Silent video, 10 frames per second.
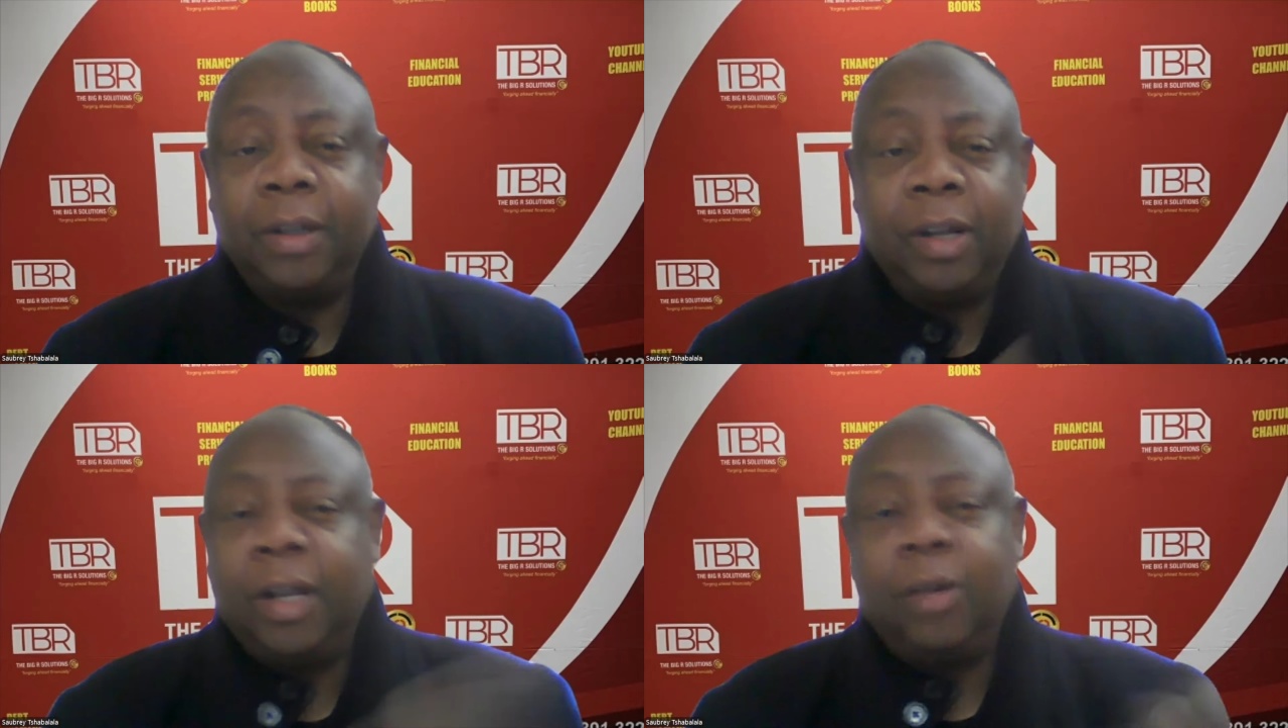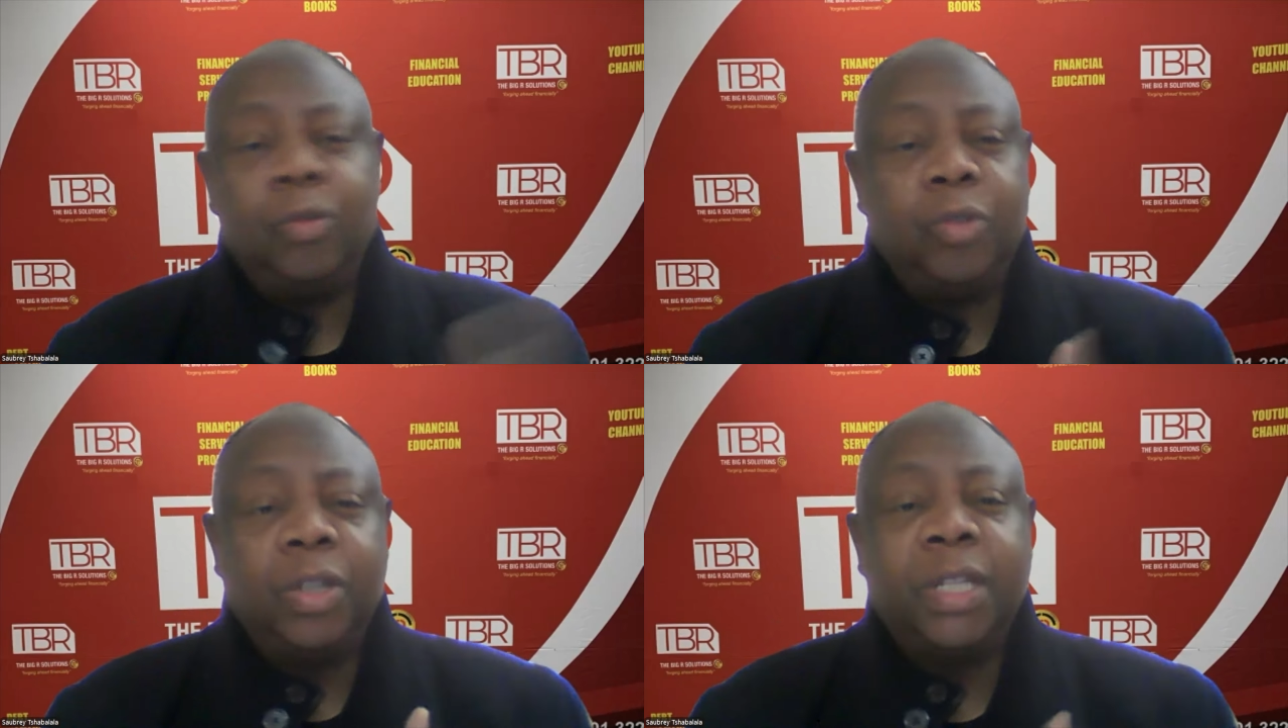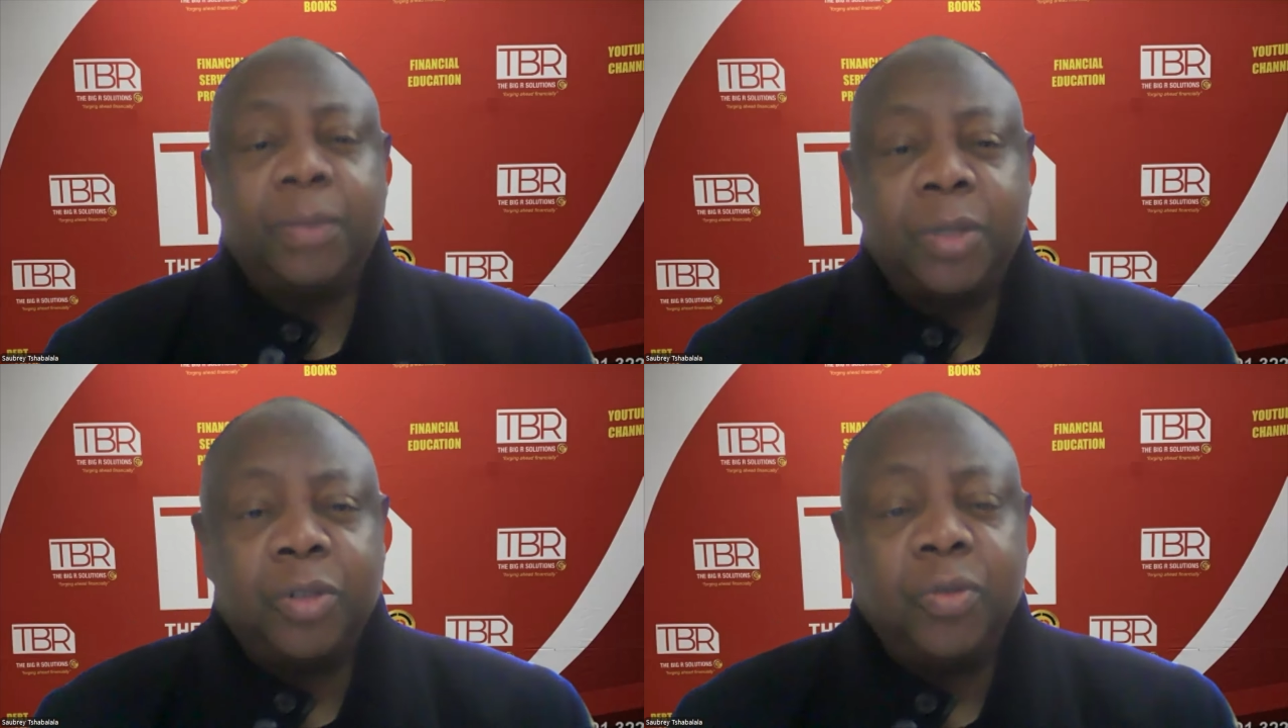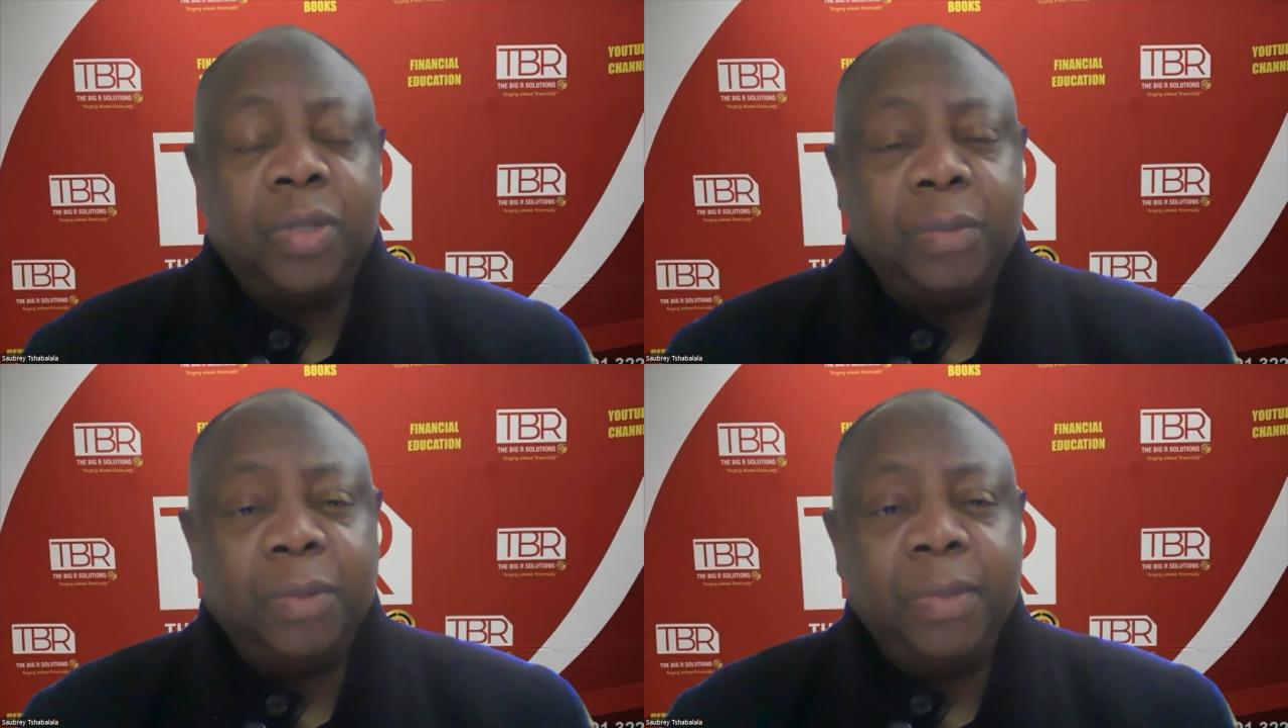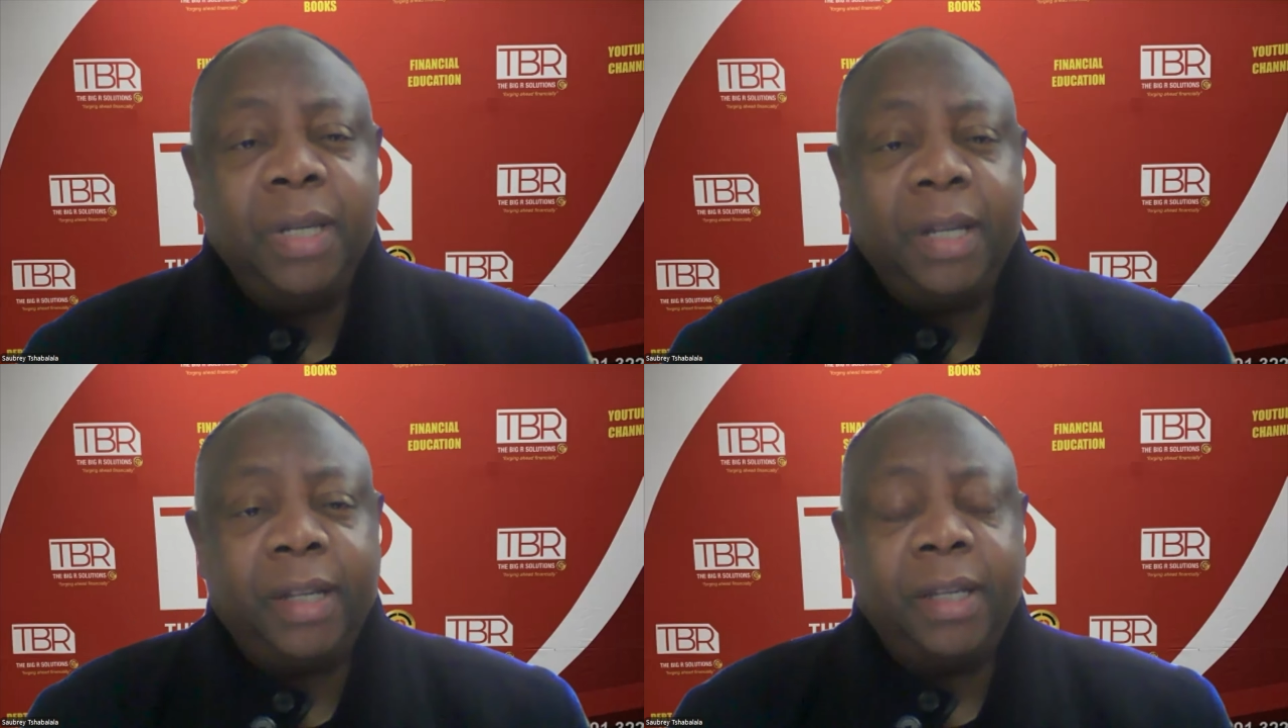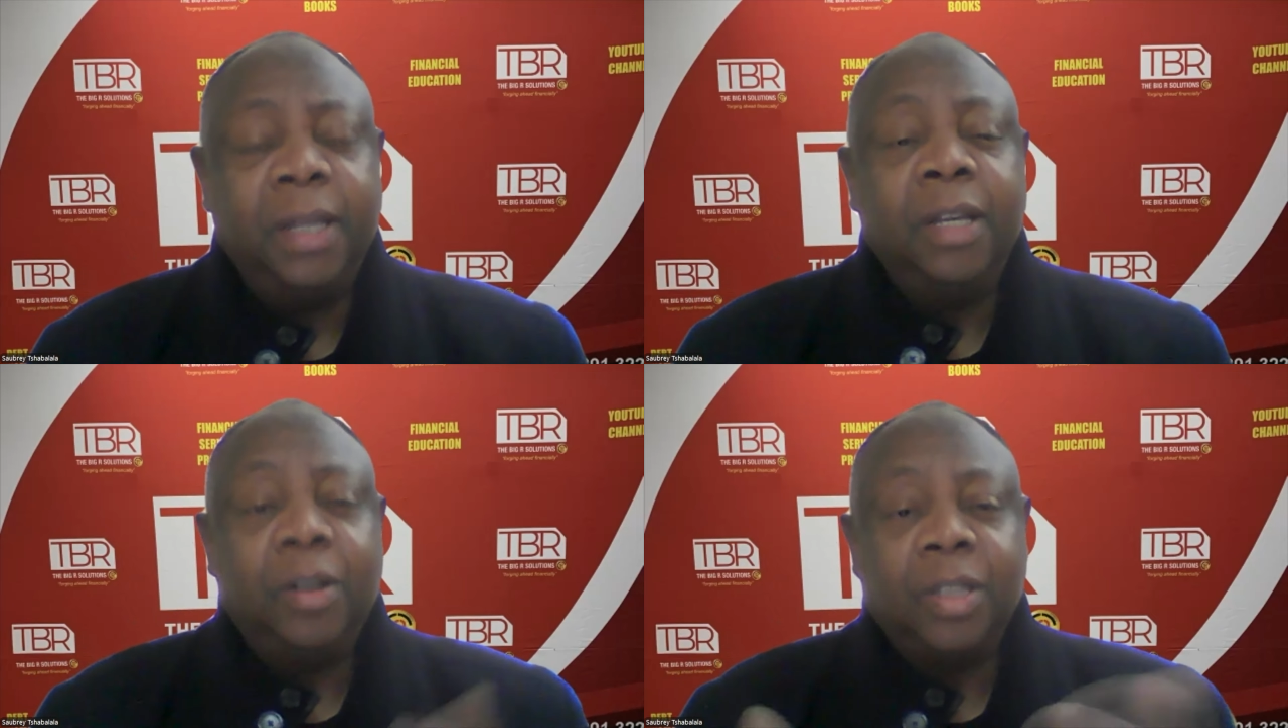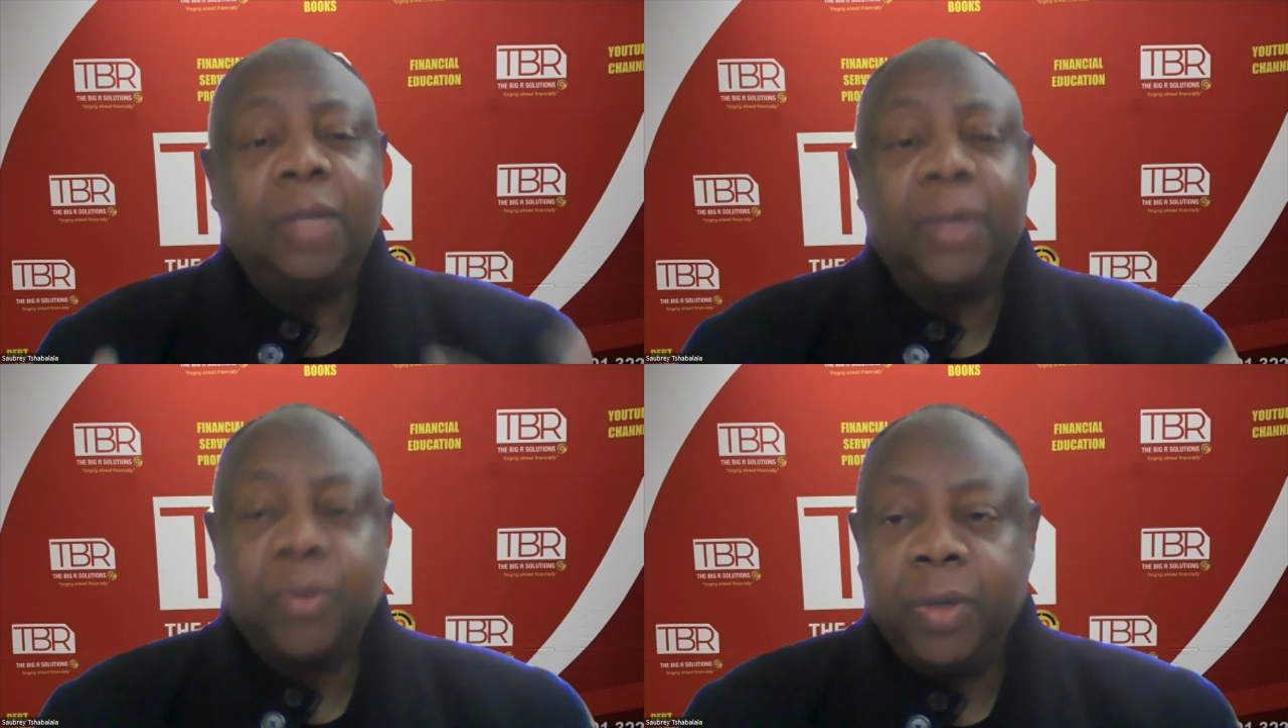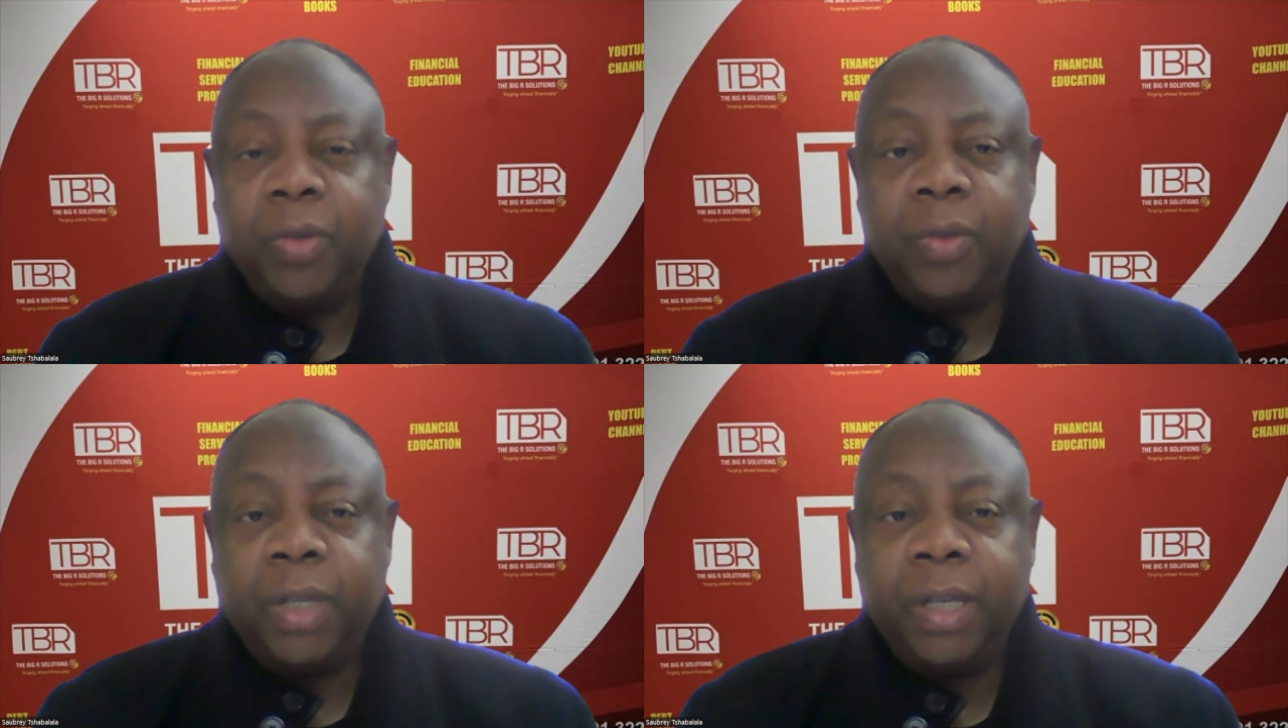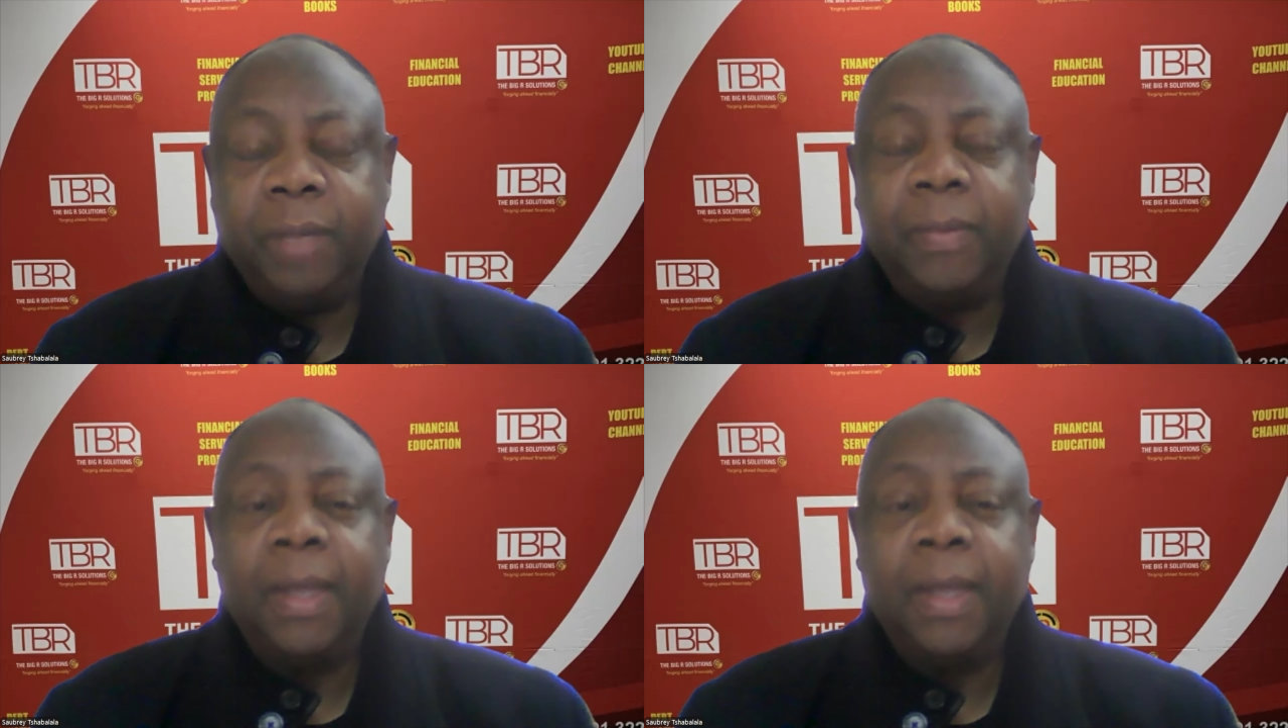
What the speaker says: no, I could not substitute him immediately because I was going to kill him.